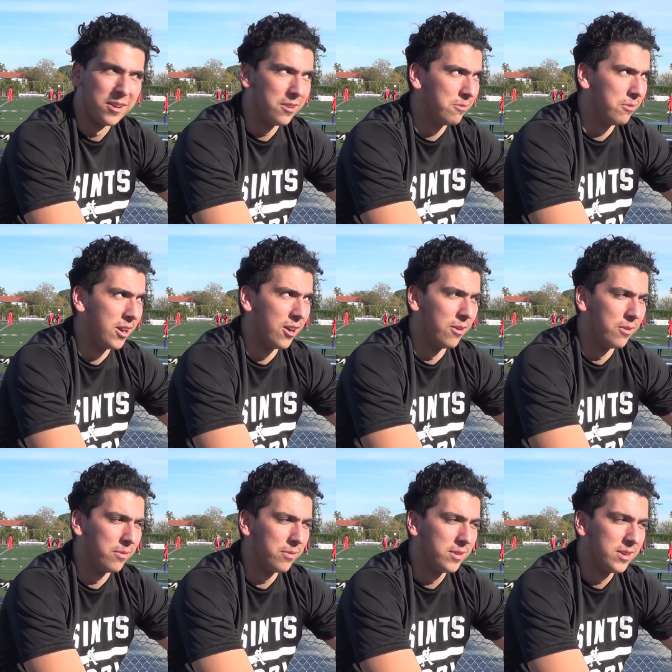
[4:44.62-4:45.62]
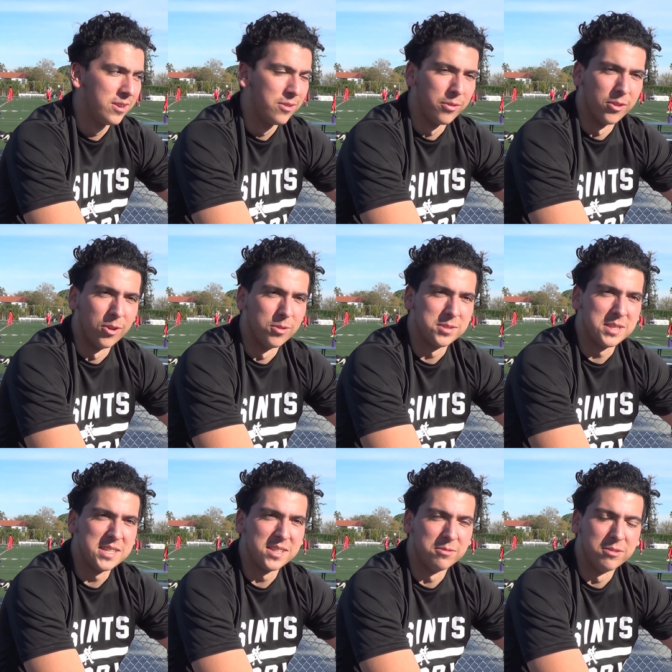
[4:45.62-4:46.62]
Well, for the whole
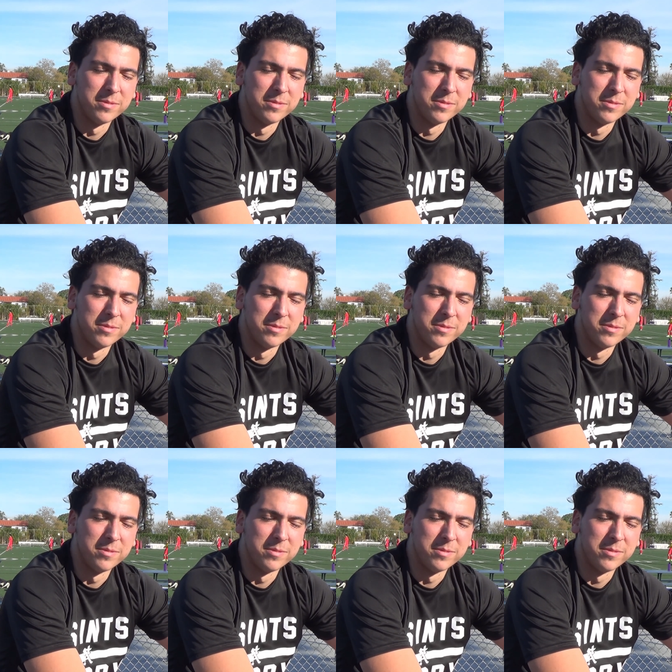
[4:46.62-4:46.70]
season,